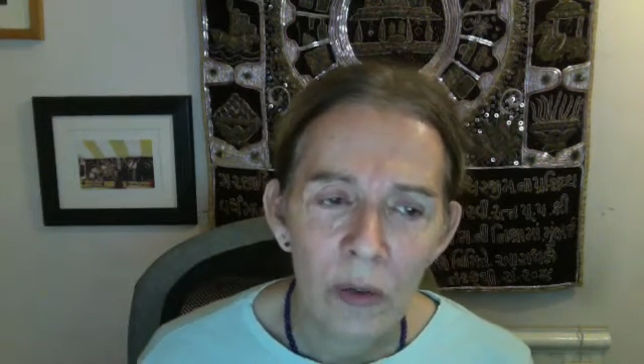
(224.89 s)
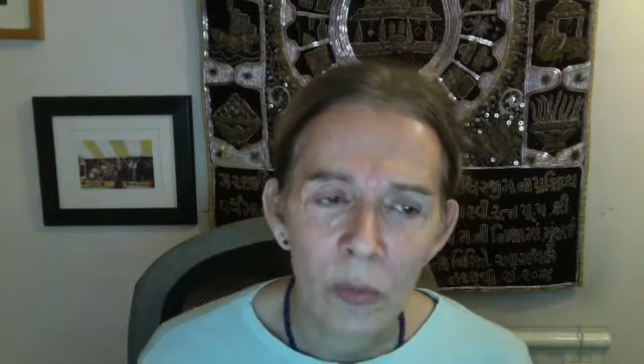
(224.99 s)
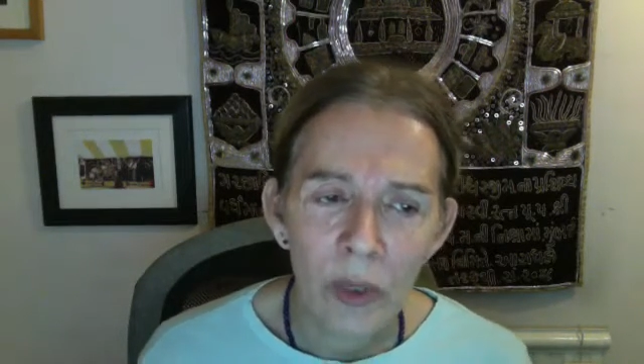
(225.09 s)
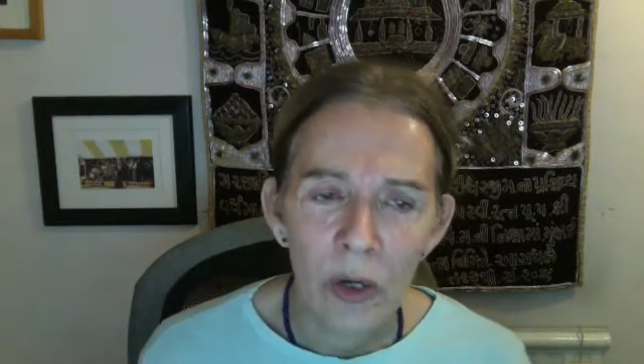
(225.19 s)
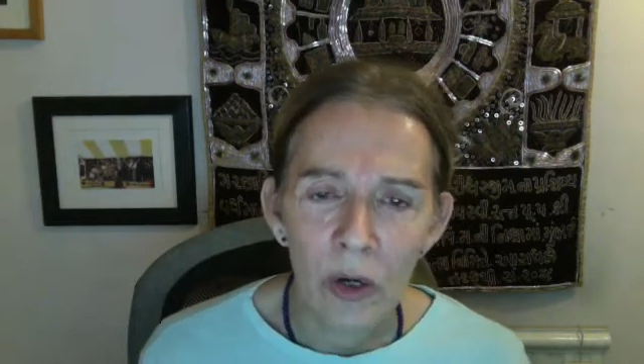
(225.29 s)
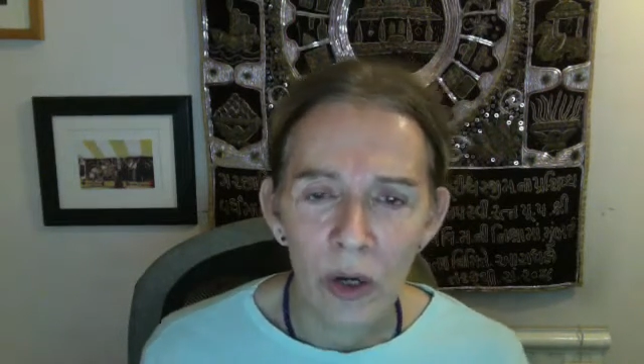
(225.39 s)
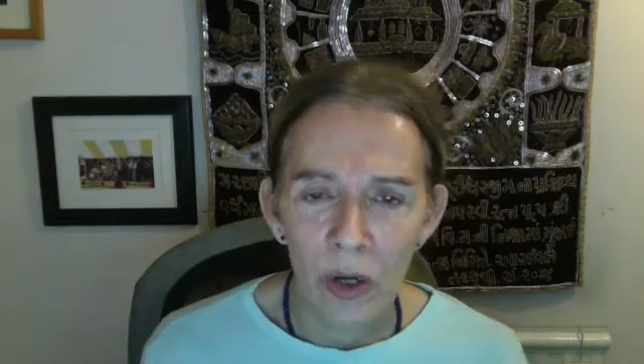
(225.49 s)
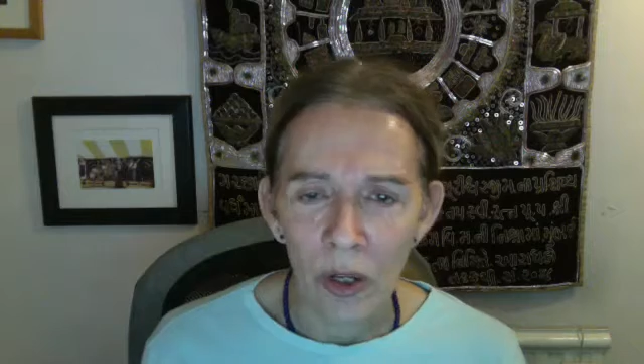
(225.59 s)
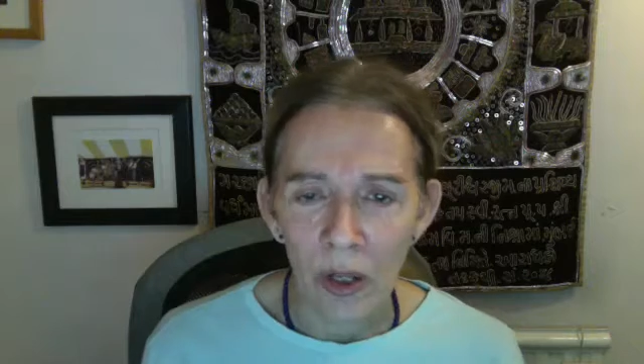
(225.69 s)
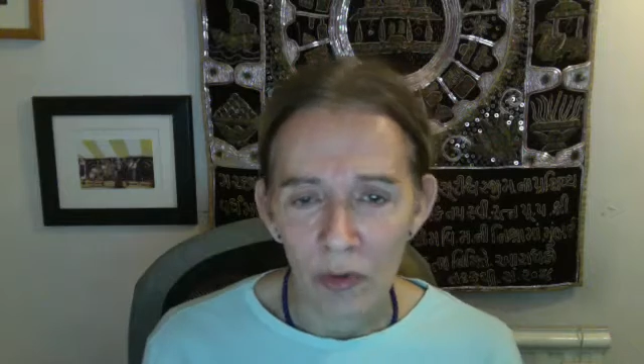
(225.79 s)
We can learn
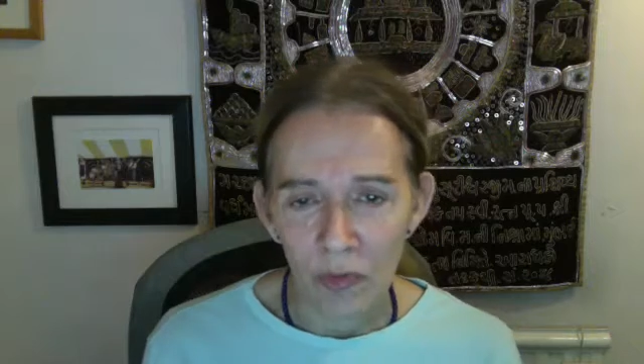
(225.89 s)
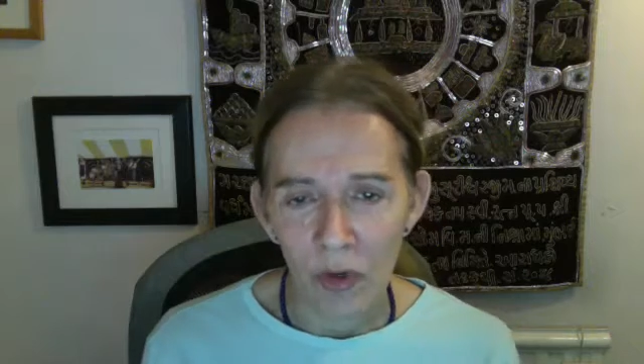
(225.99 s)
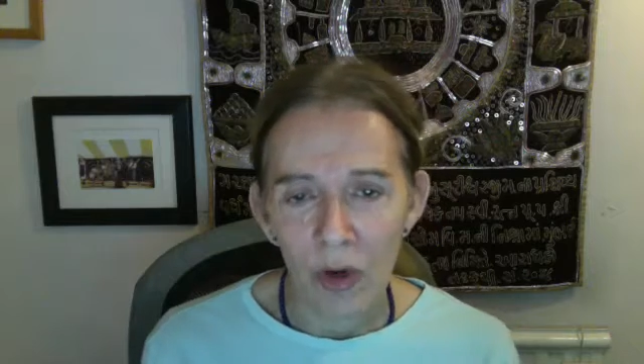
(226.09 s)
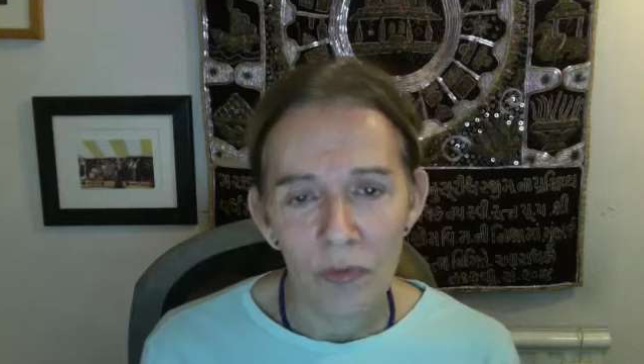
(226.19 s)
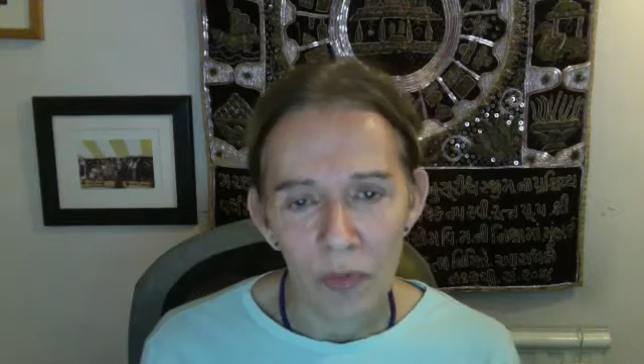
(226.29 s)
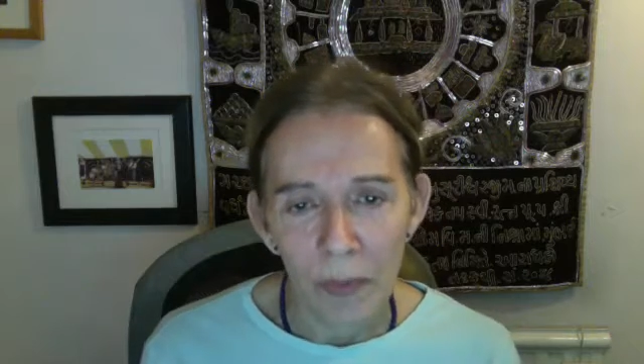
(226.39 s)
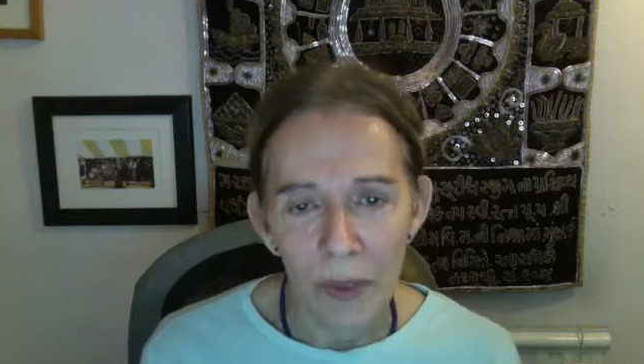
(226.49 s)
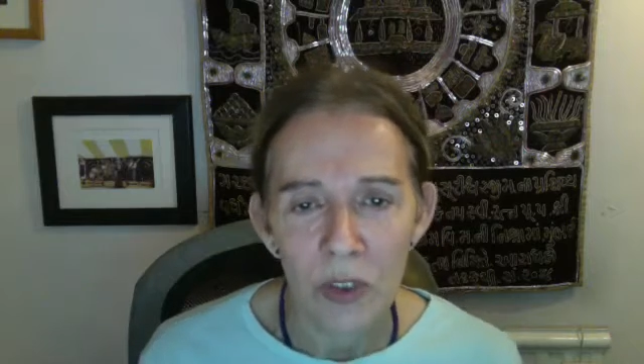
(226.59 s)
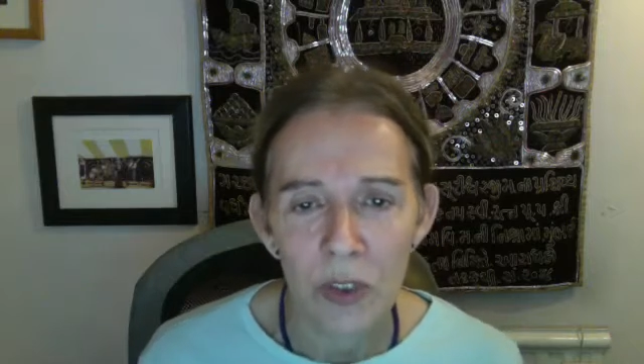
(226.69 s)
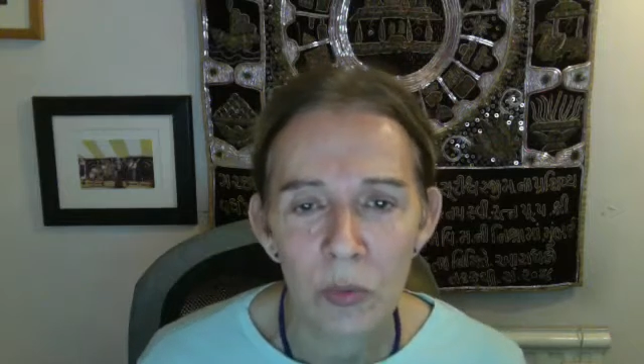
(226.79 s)
a hell of a lot from this.